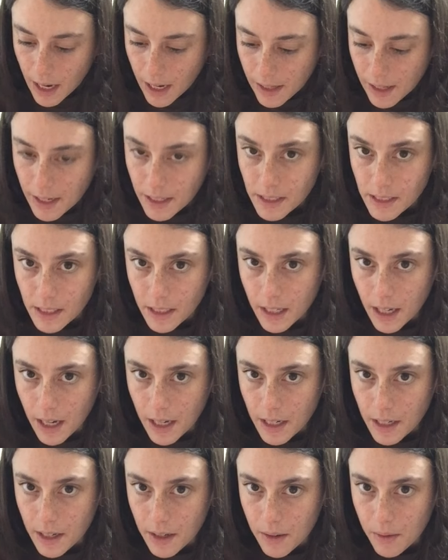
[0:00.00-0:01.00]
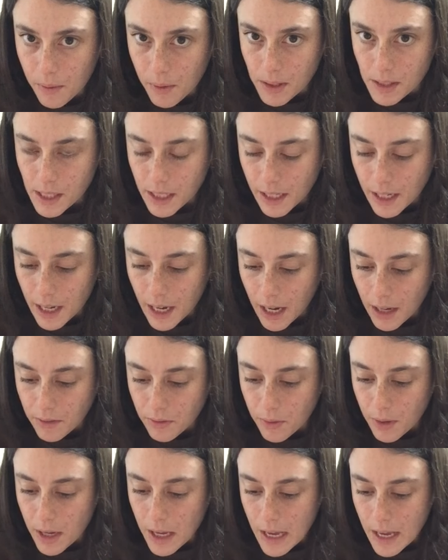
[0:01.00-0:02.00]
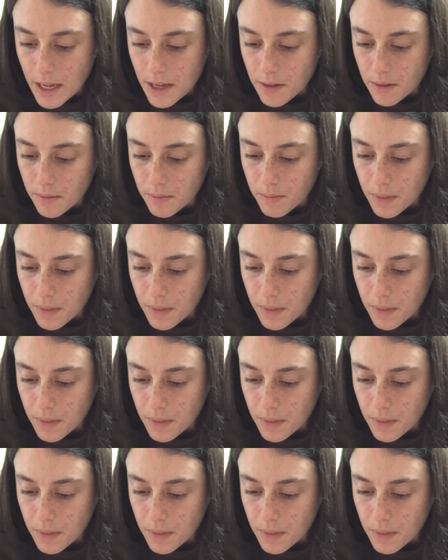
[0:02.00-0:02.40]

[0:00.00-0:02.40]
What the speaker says: I like to kind of, once I get halfway,